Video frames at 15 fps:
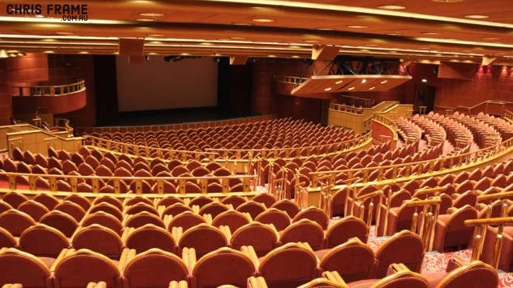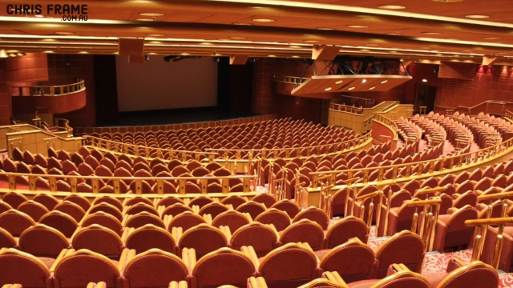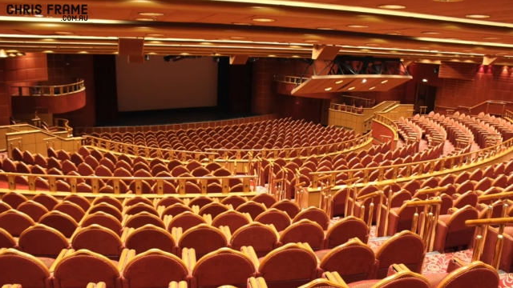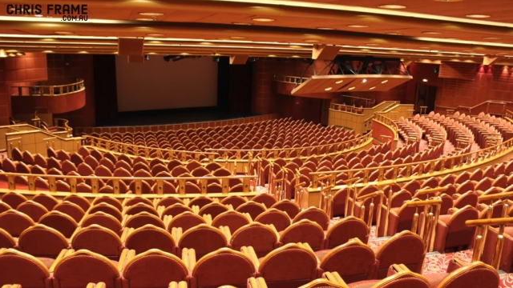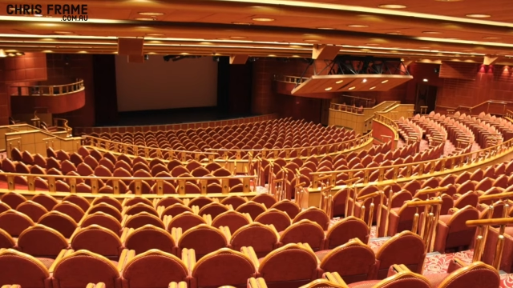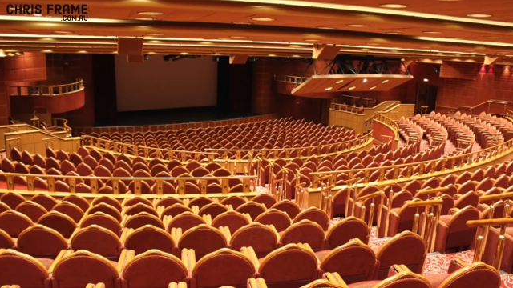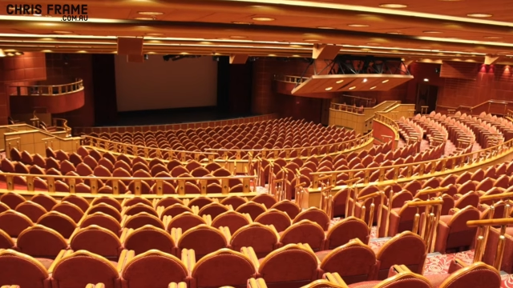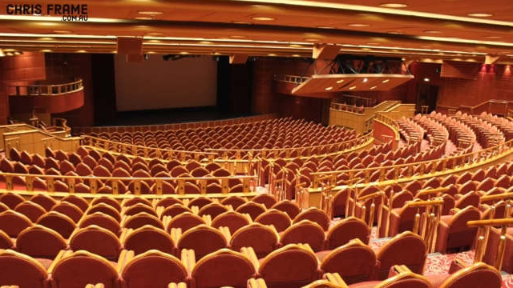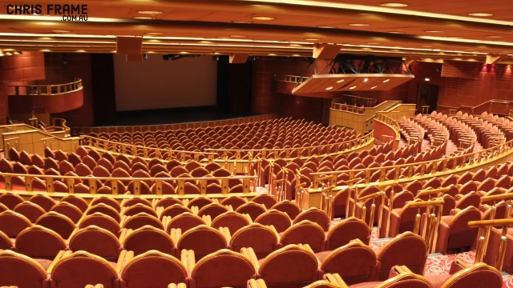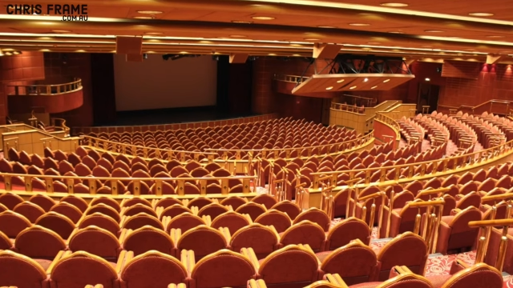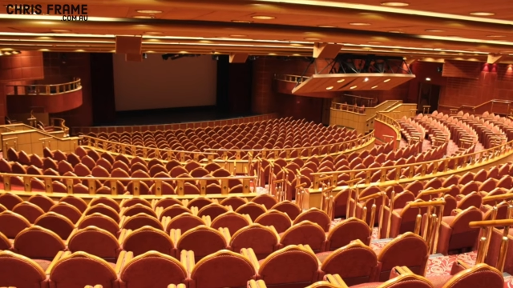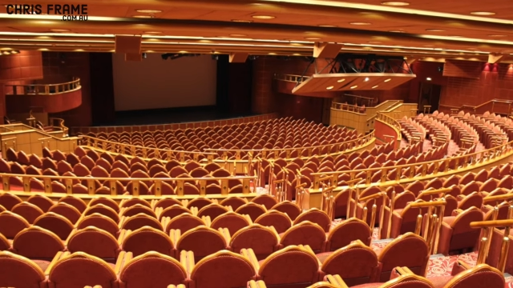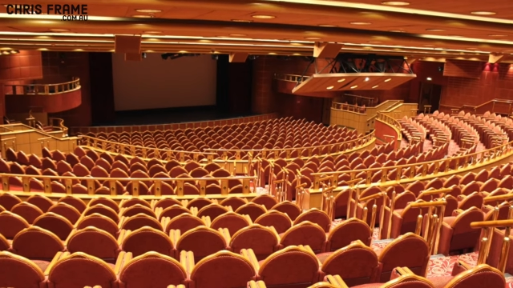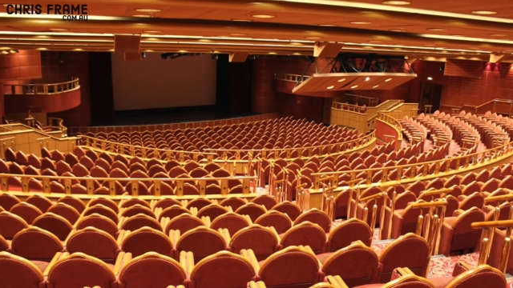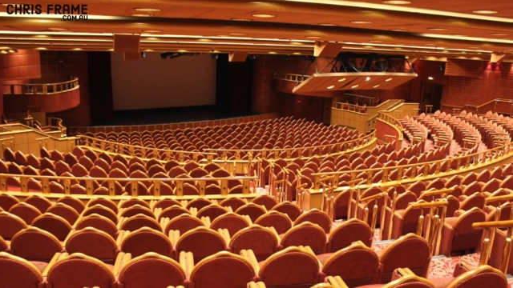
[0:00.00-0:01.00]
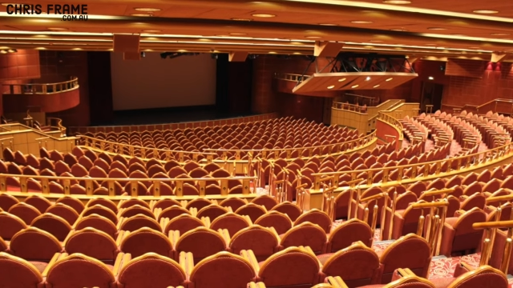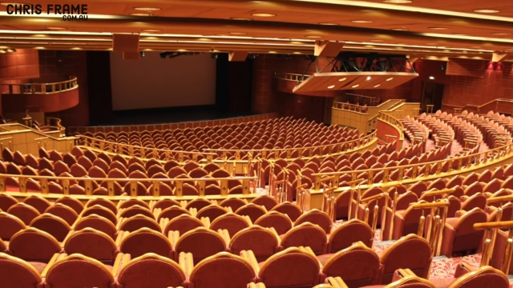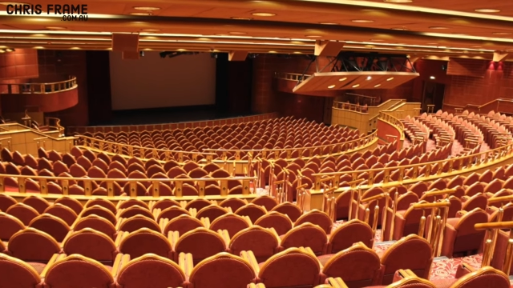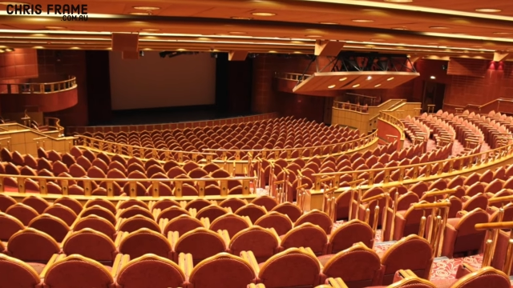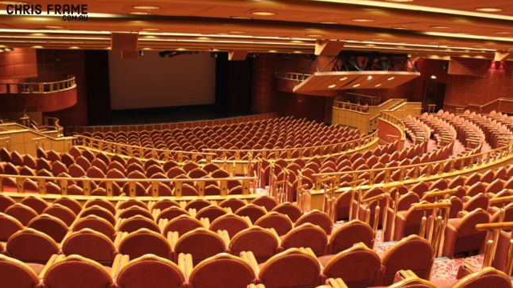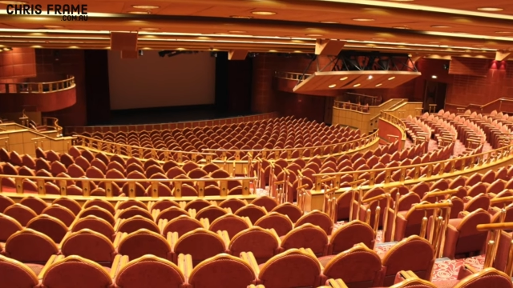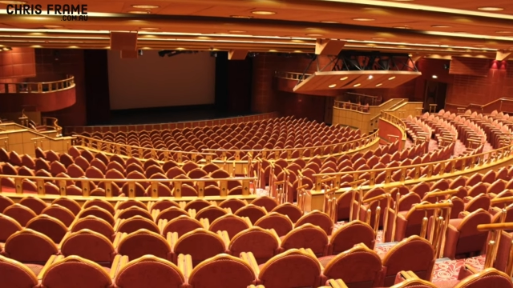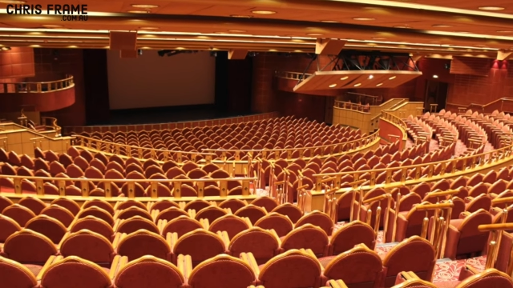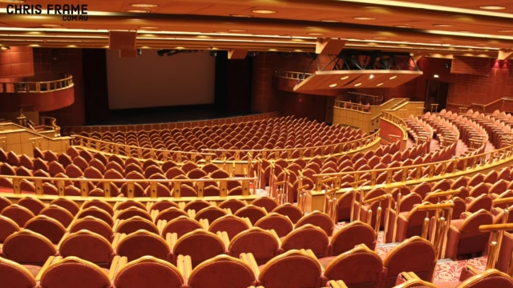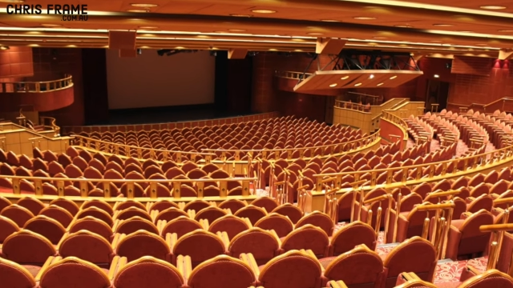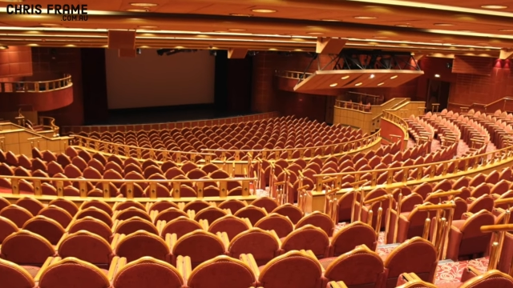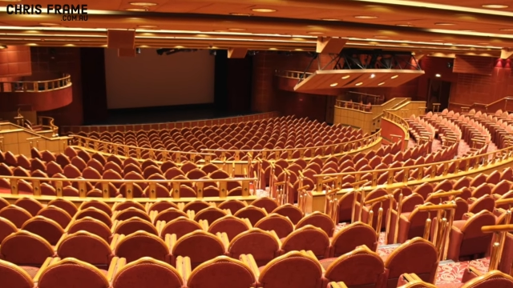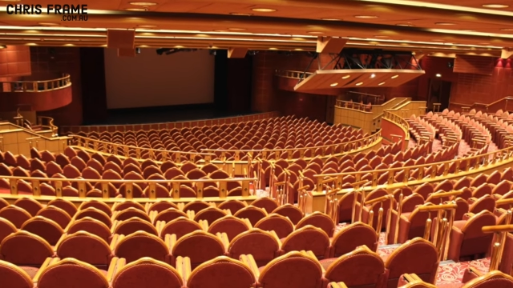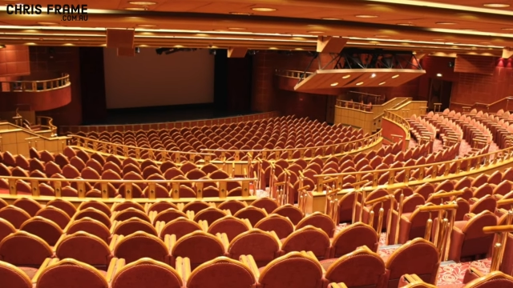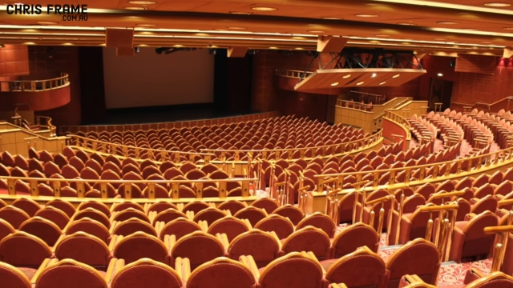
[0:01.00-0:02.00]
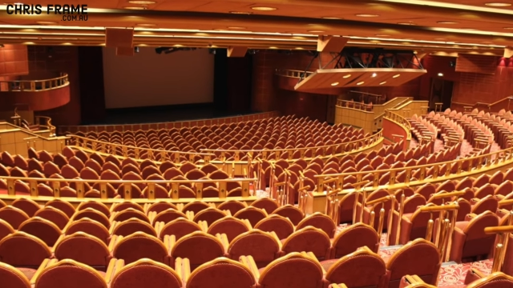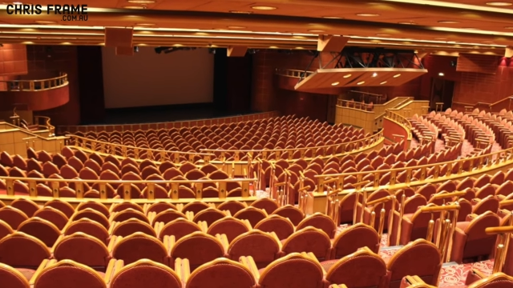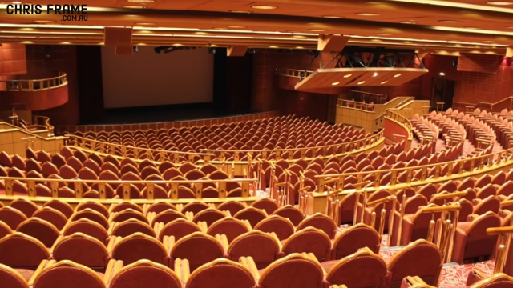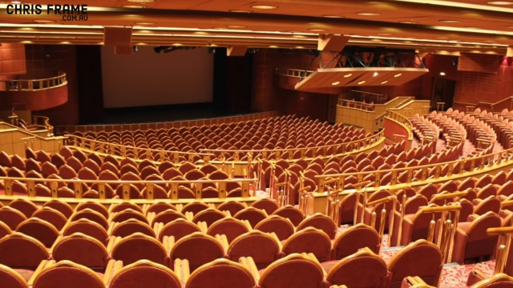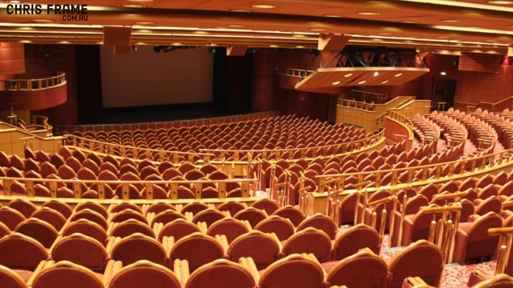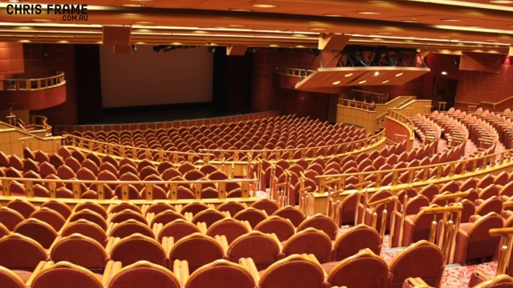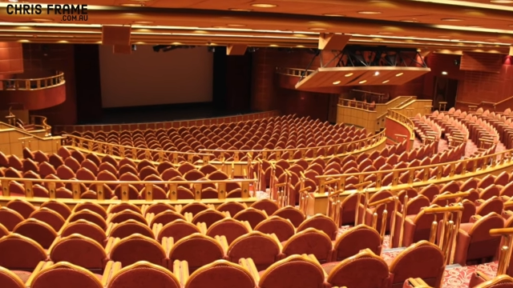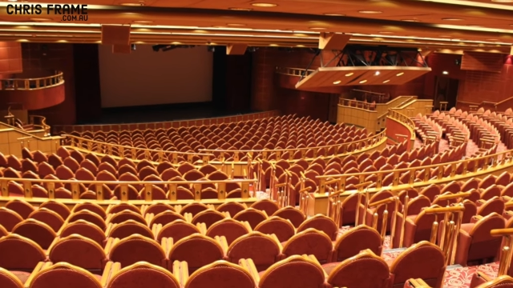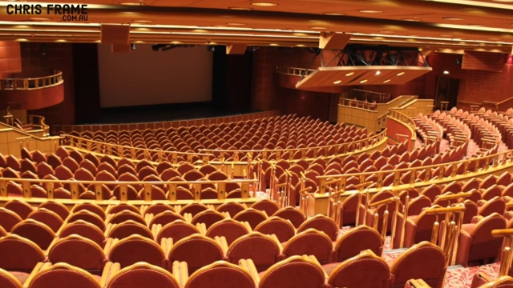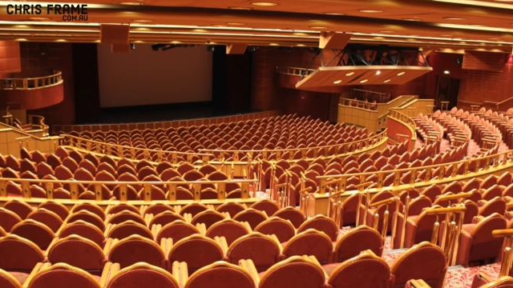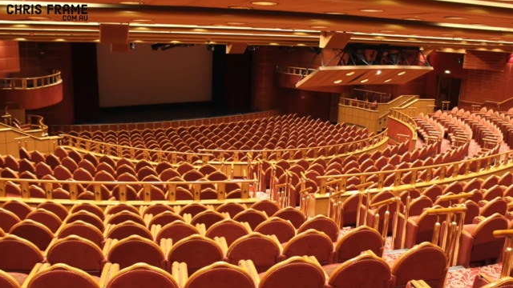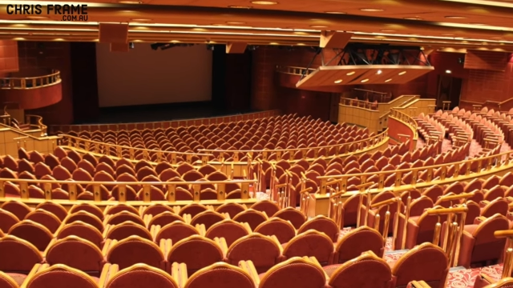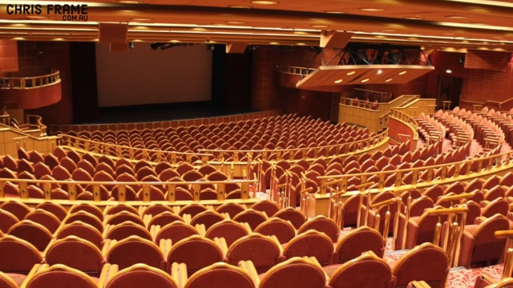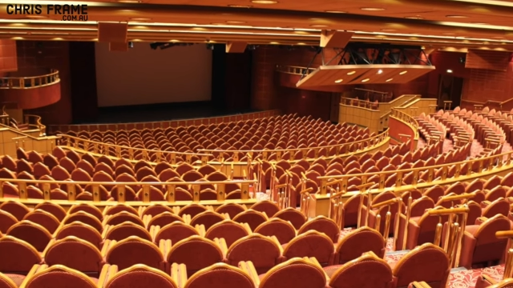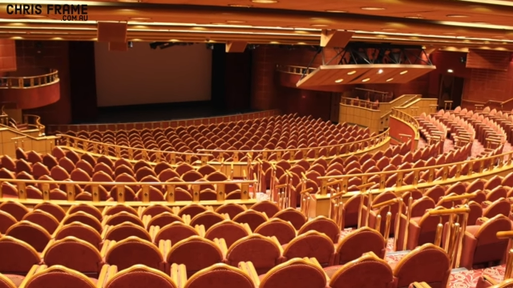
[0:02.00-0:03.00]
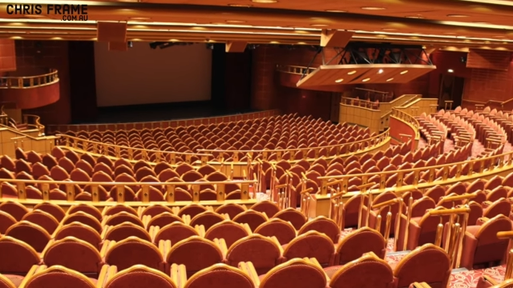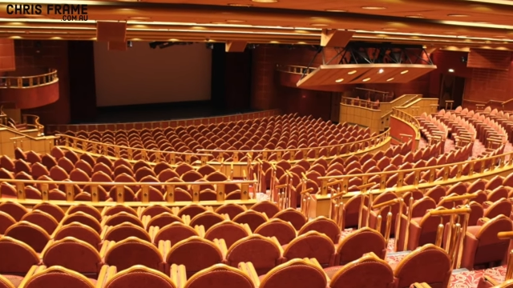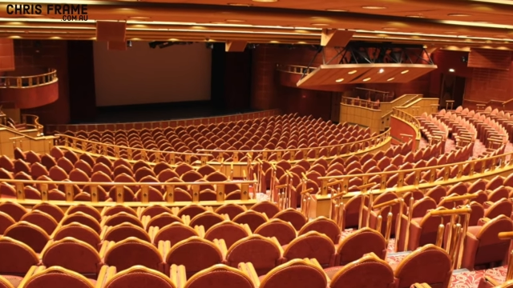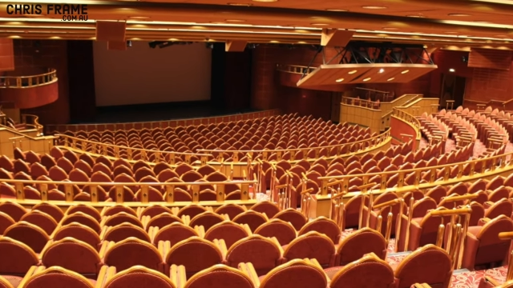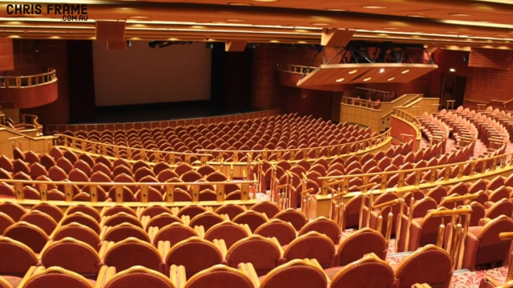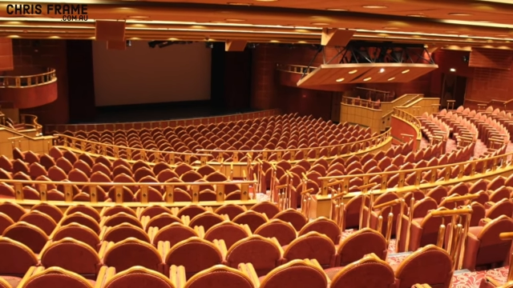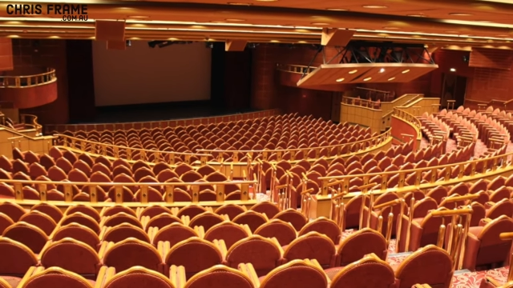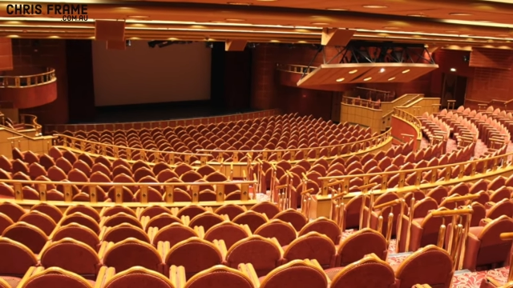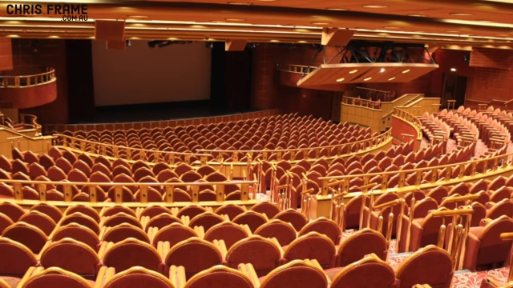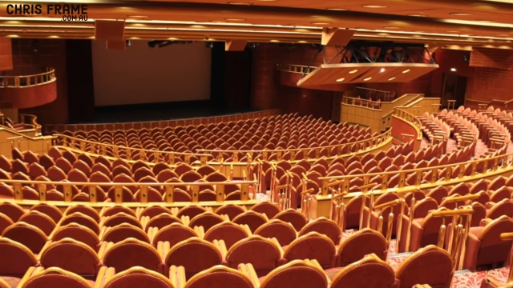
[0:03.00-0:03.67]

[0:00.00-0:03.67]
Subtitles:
Nobody's mouth can be seen.